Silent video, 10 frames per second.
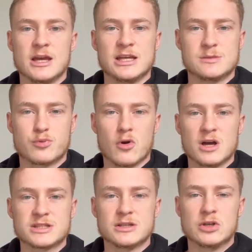He's
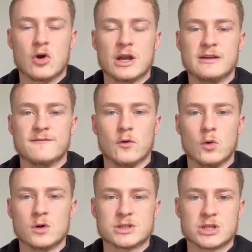priced at
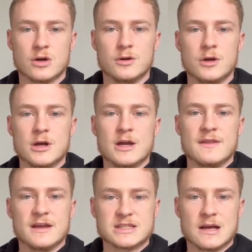94, so
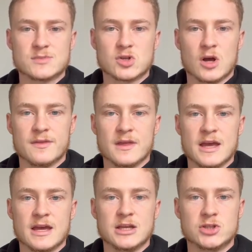there's upside
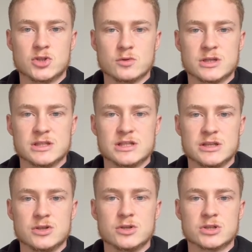there. He should
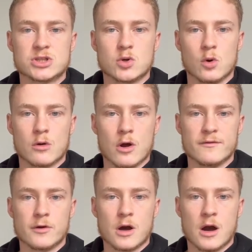continue to score
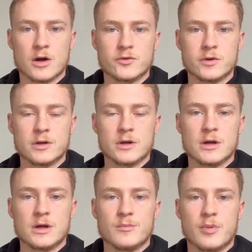over 100,
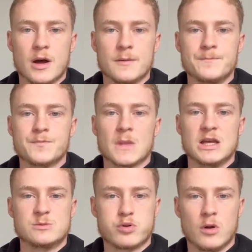but
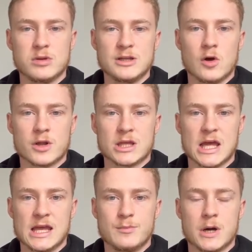he's probably not a
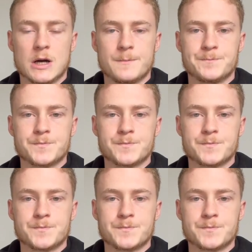keeper.